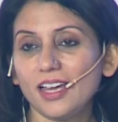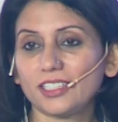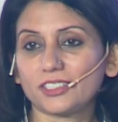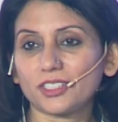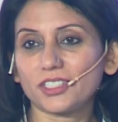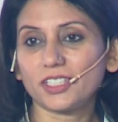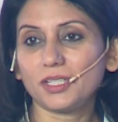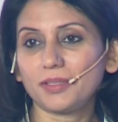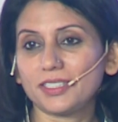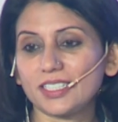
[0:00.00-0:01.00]
So
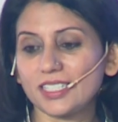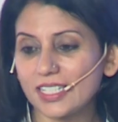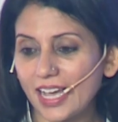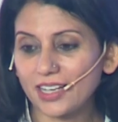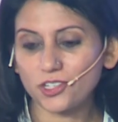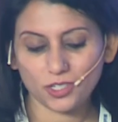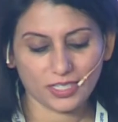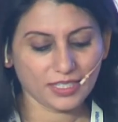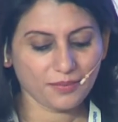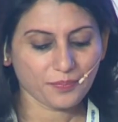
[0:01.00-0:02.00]
sustainability is
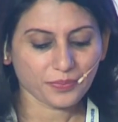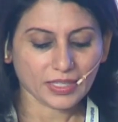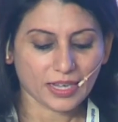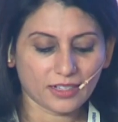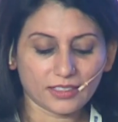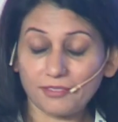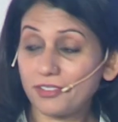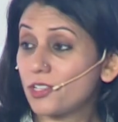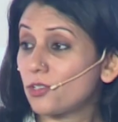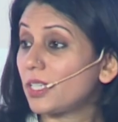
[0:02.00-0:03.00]
actually
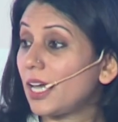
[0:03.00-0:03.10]
refers to the